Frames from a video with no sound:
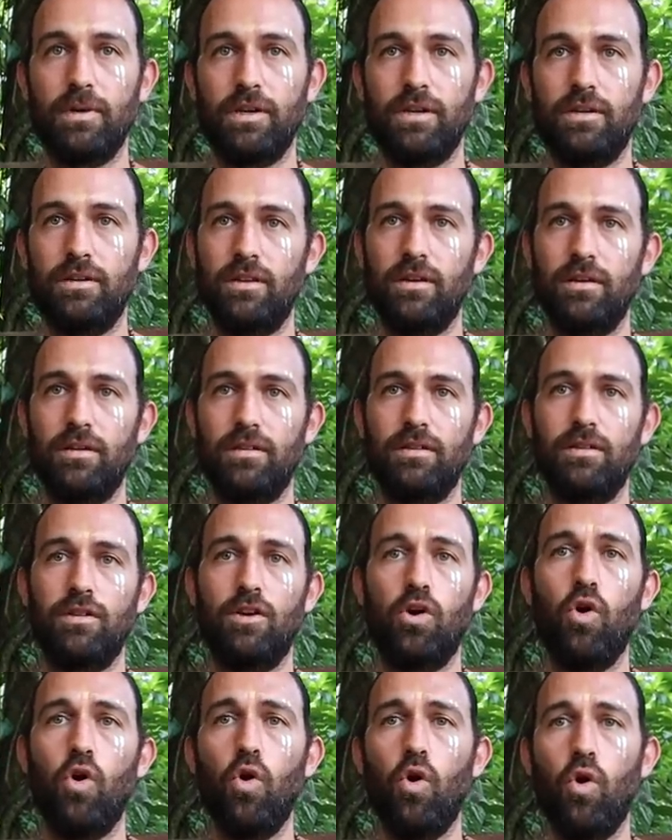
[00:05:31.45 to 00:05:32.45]
but the
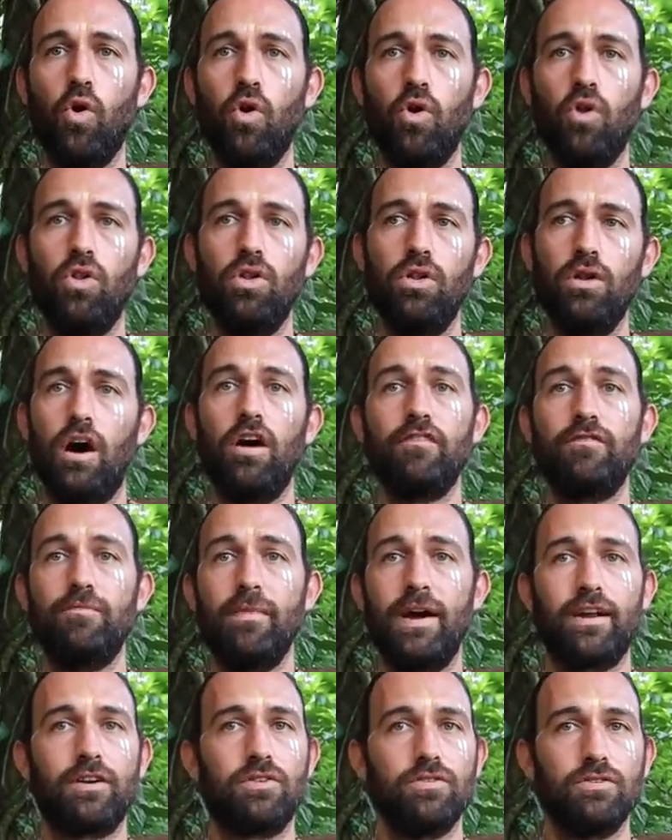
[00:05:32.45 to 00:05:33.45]
whole of
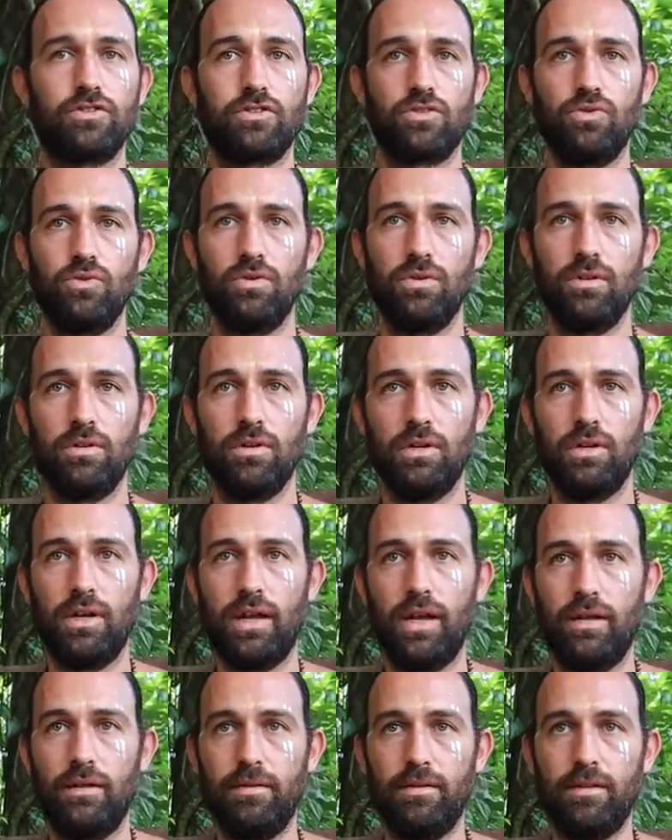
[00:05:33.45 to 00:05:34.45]
medical school
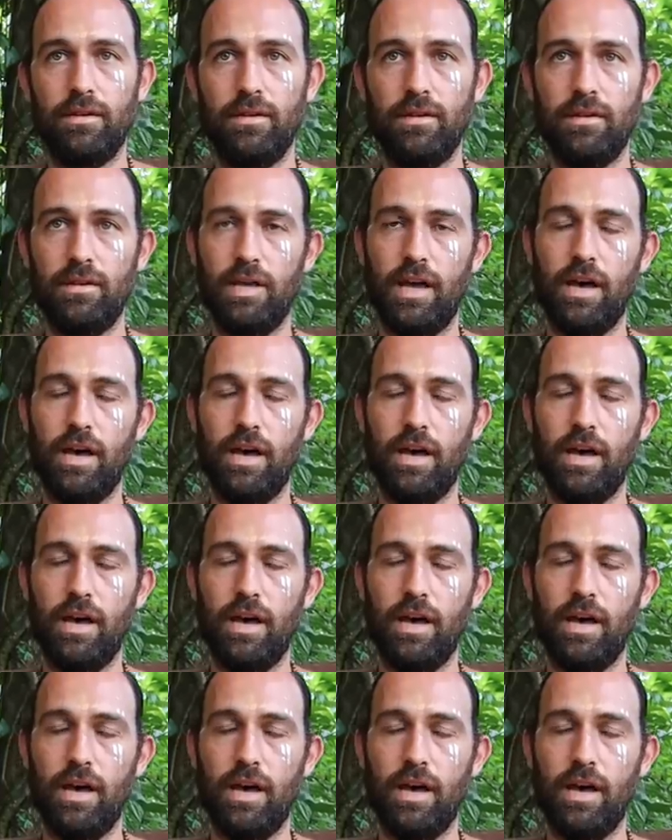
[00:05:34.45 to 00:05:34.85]
and the